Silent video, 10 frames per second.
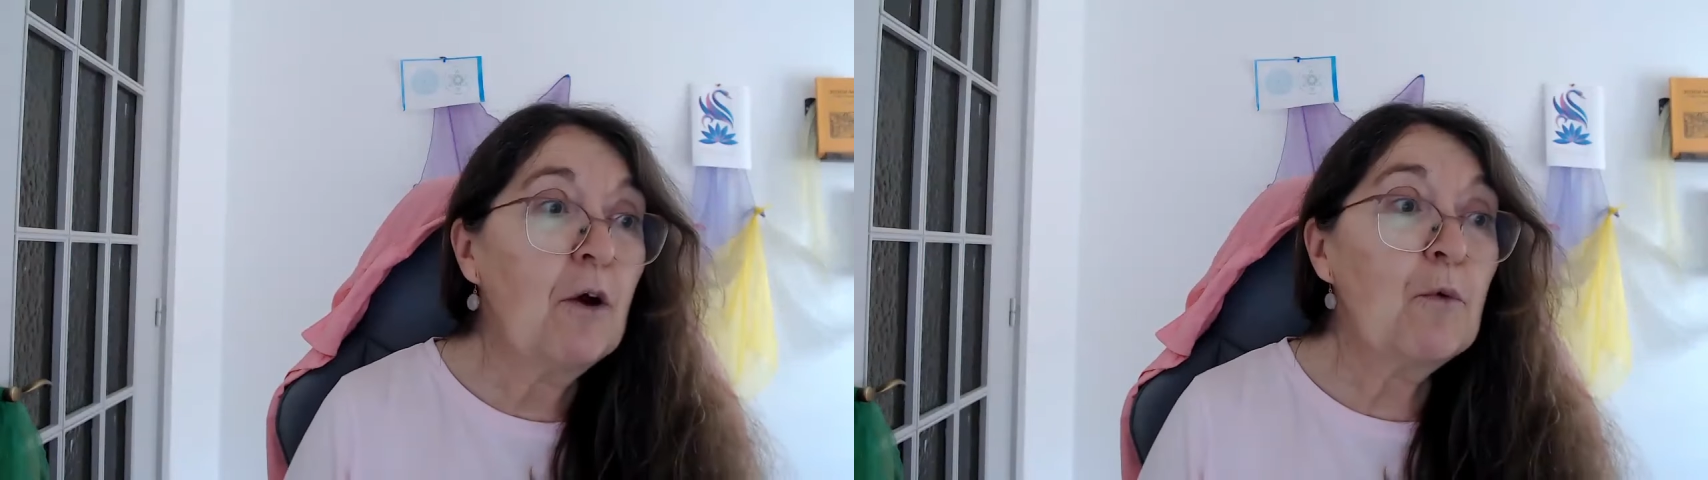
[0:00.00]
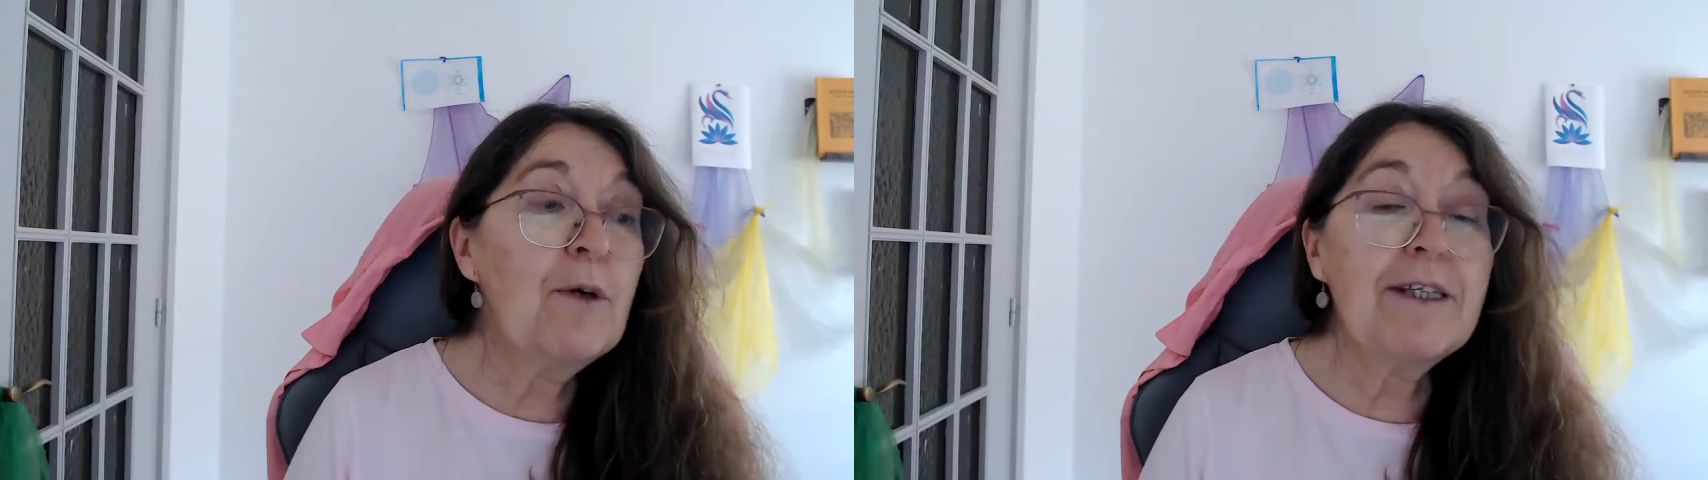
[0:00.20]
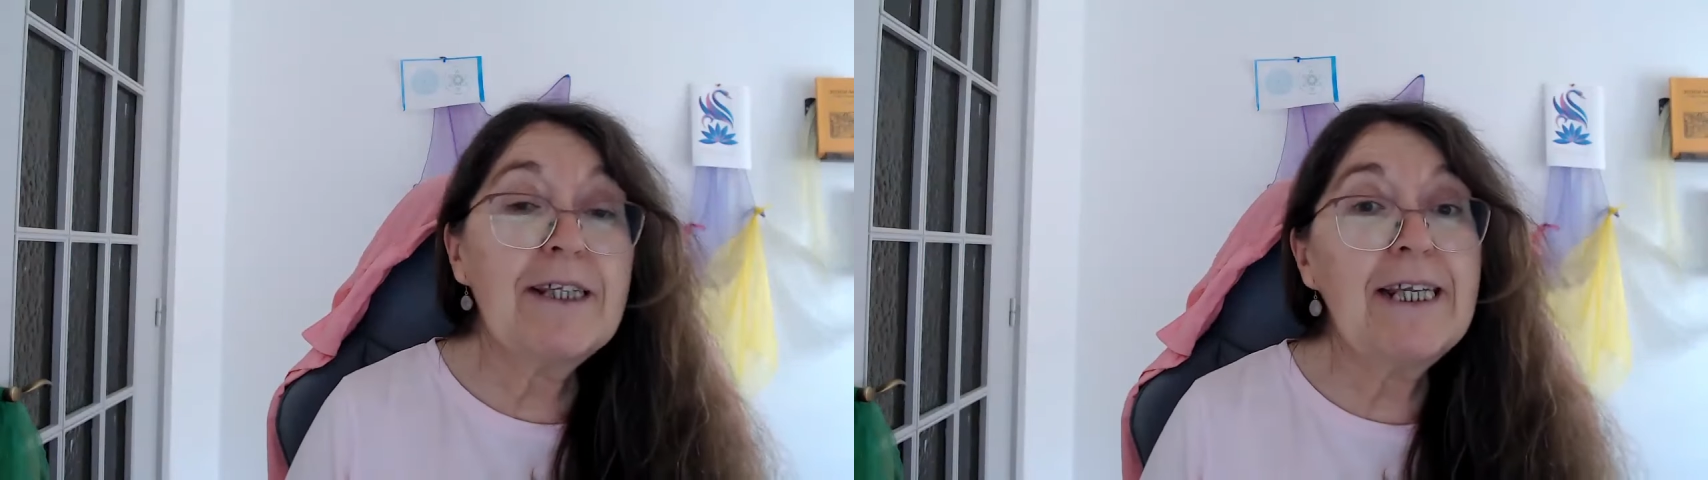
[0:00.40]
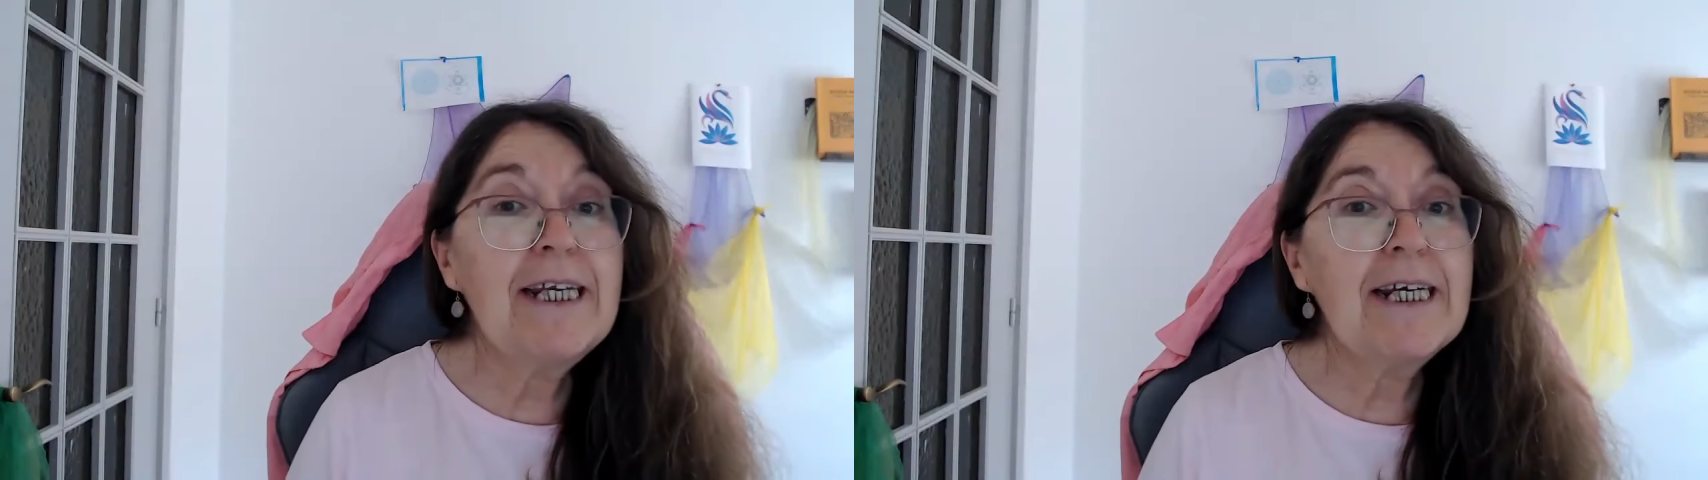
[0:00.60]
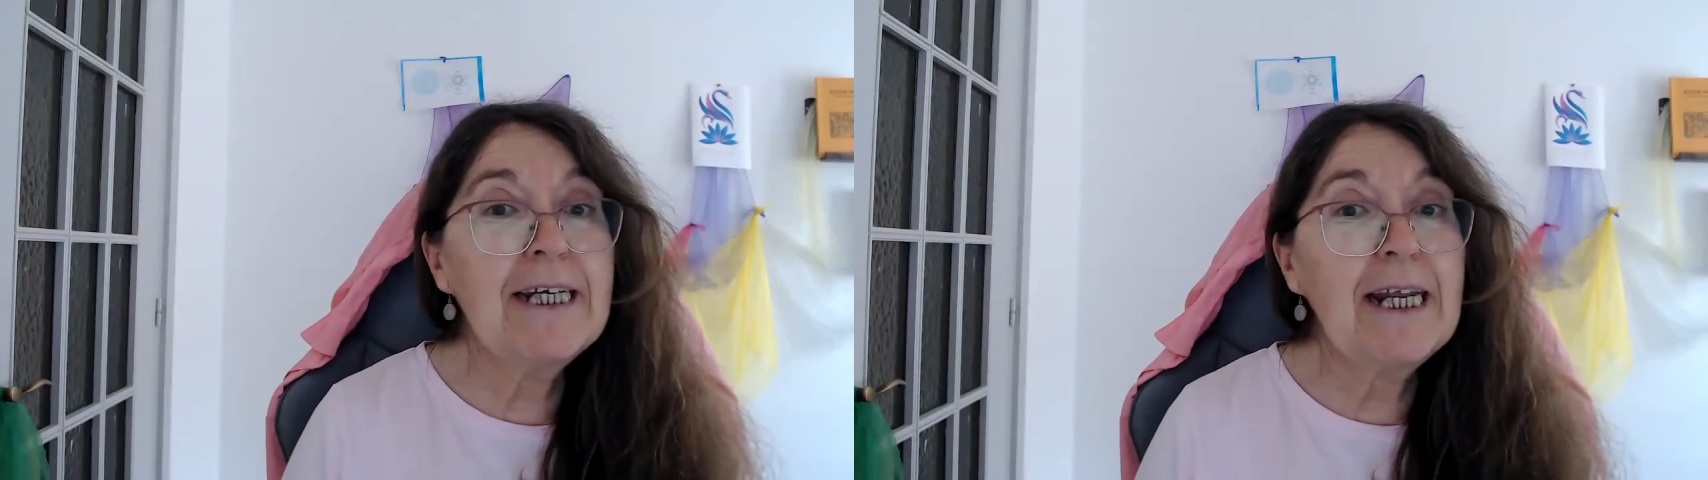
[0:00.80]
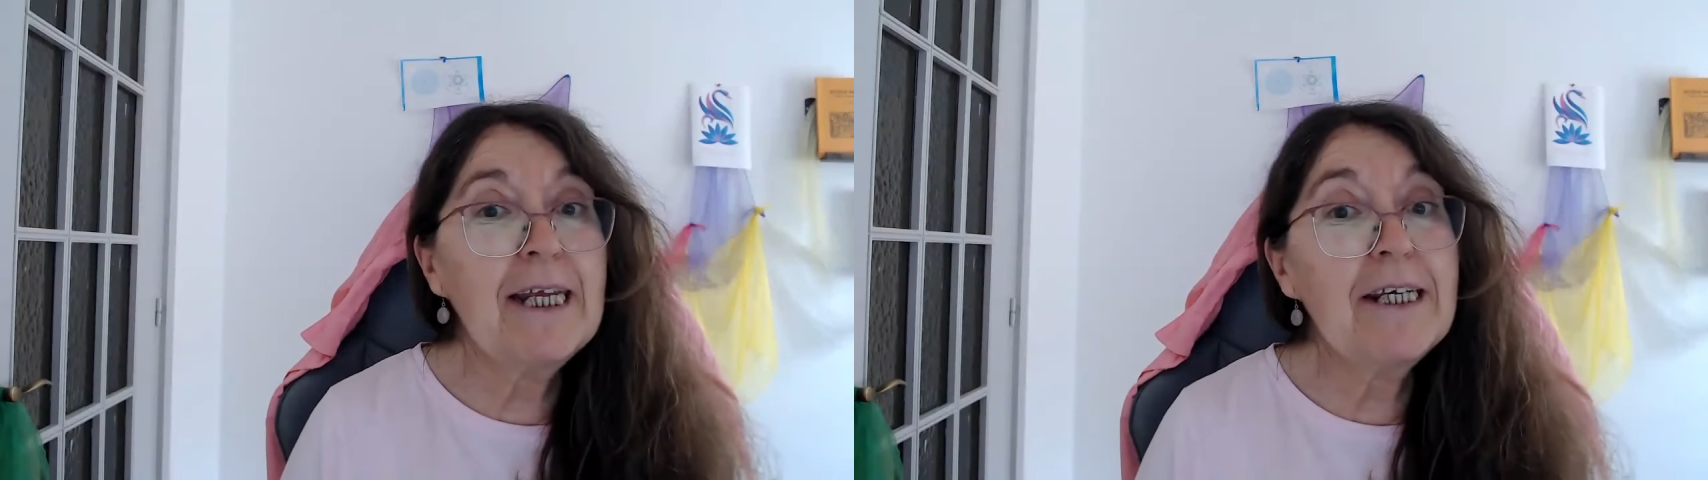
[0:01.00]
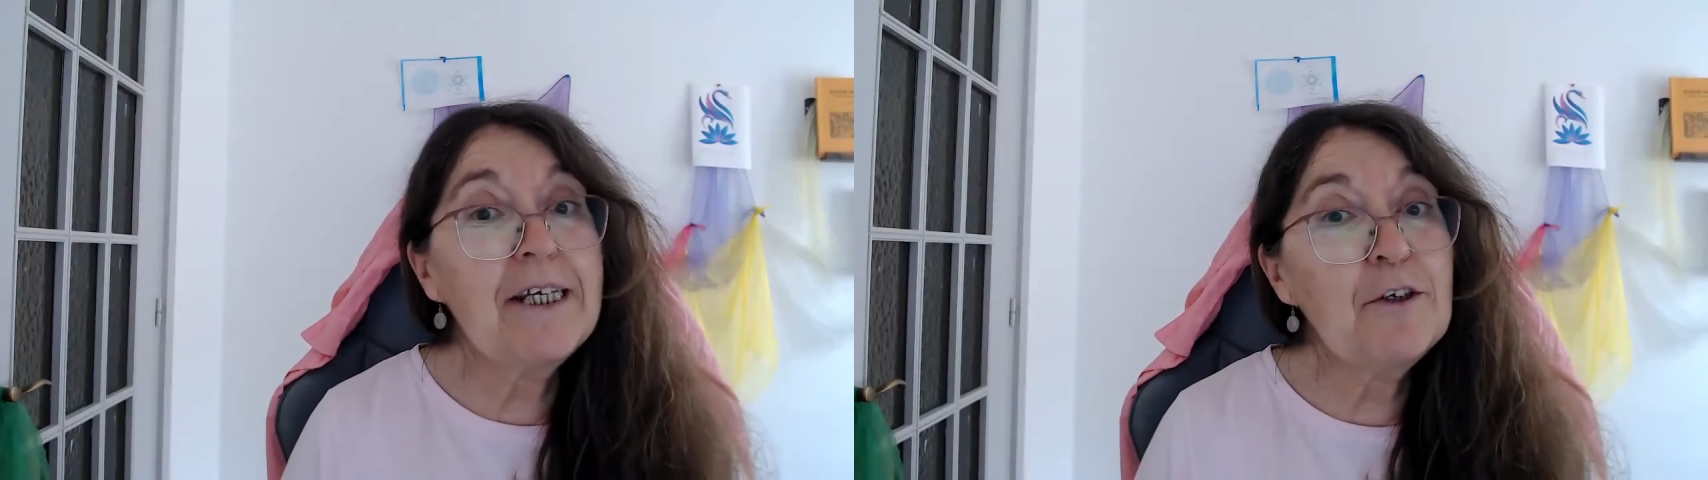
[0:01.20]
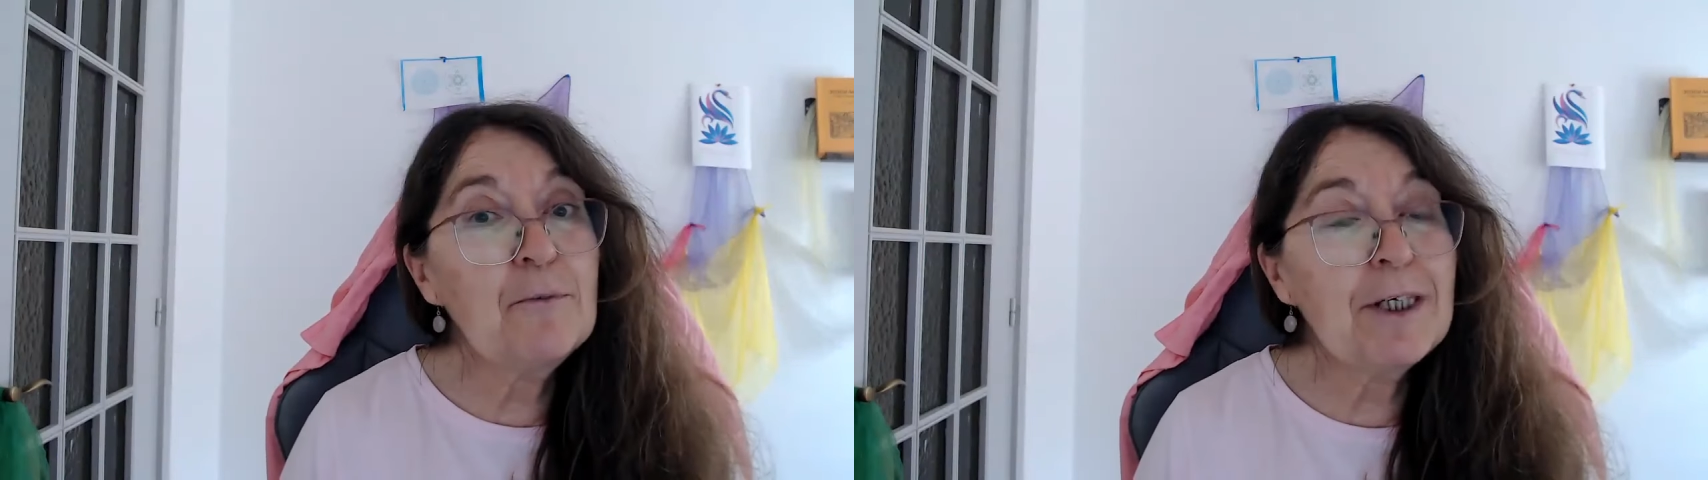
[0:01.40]
with DNA
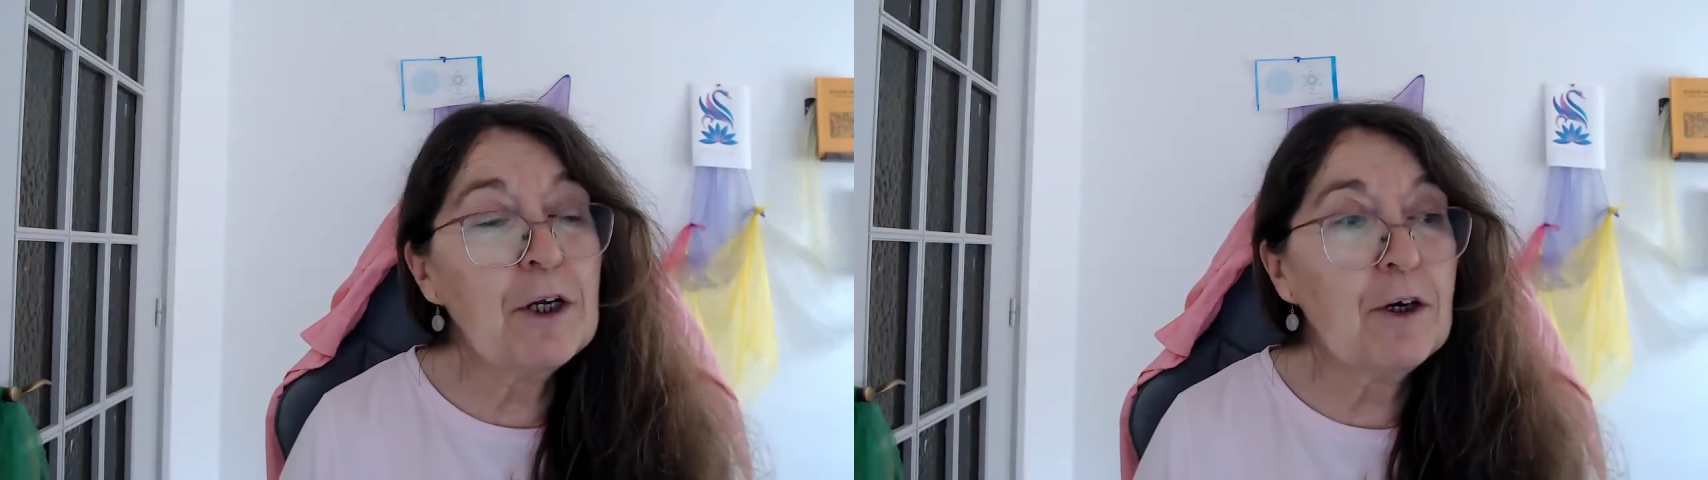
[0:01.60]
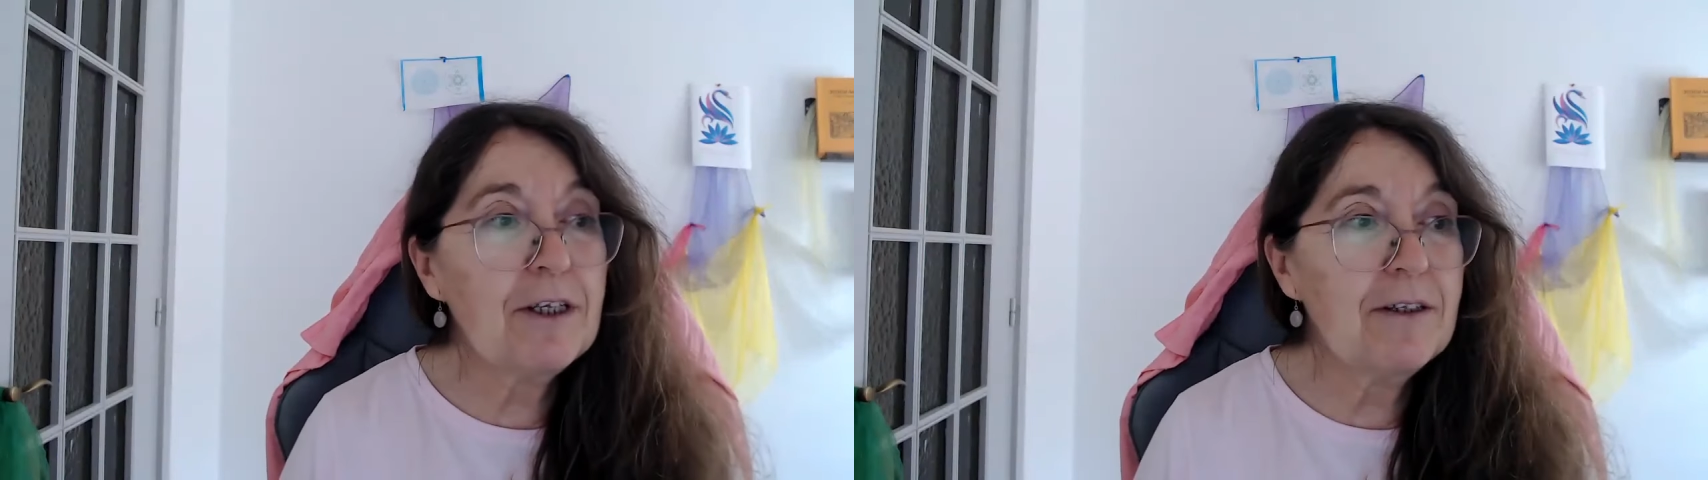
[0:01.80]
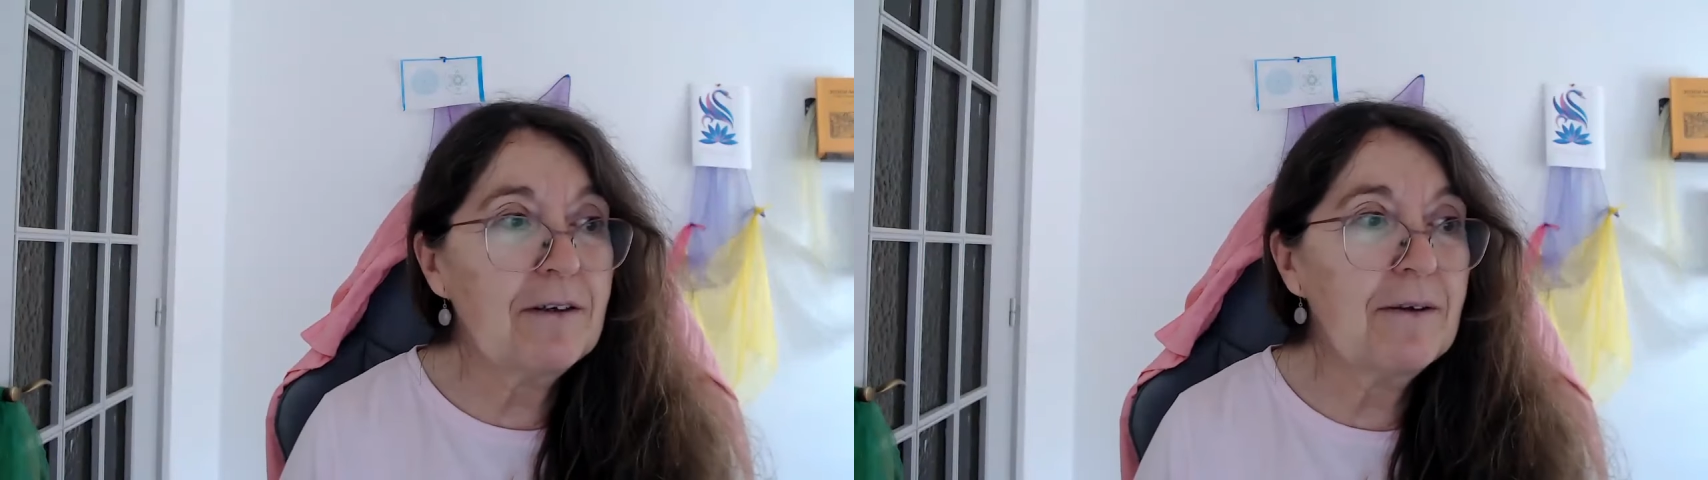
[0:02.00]
humanoid.